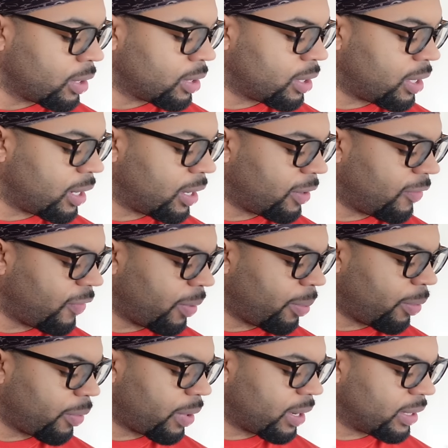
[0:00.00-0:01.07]
Today is
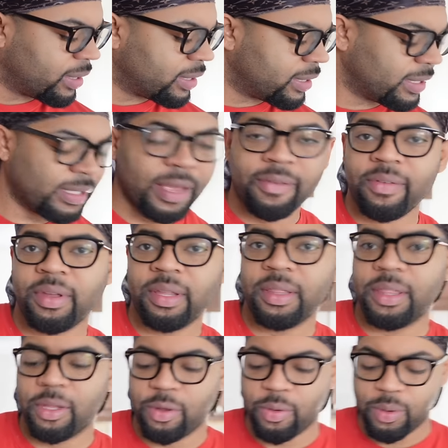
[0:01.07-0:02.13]
February 7th.